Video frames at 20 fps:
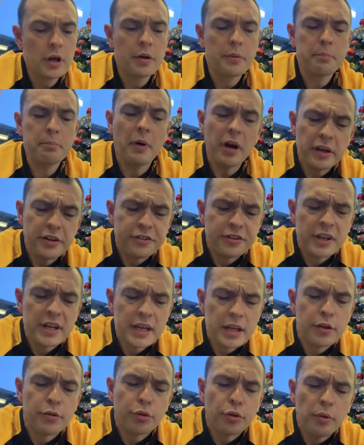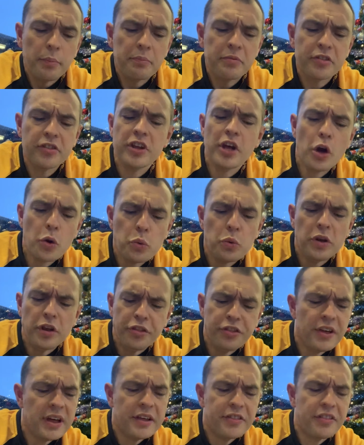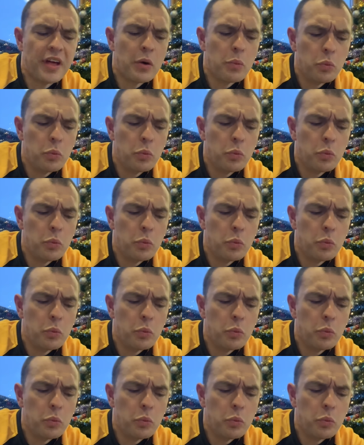My dears, the only thing that